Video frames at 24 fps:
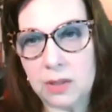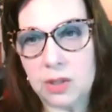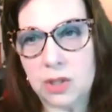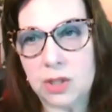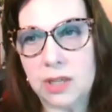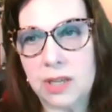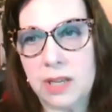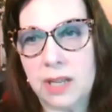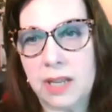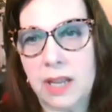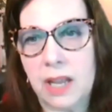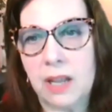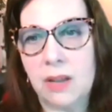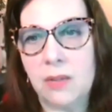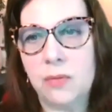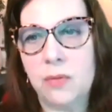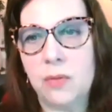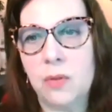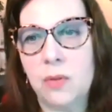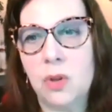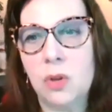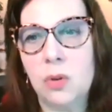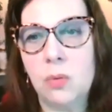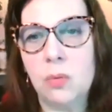she gave
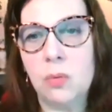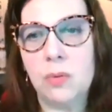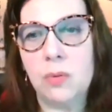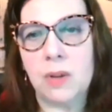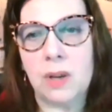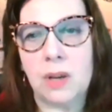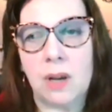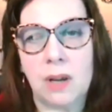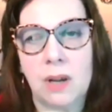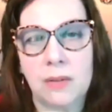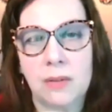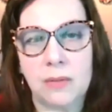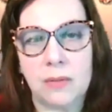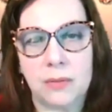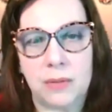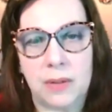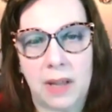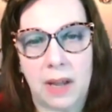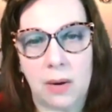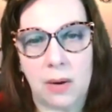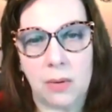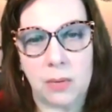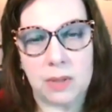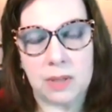you the cut
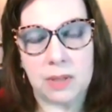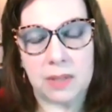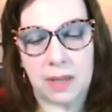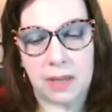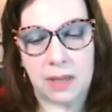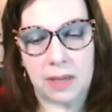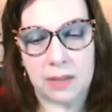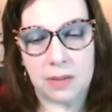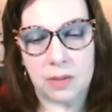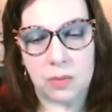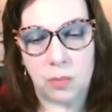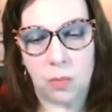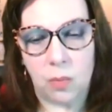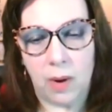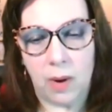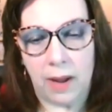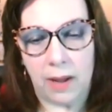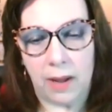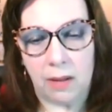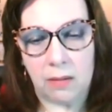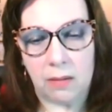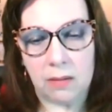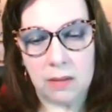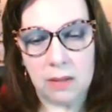flowers as
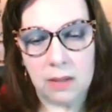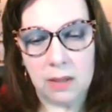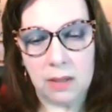well,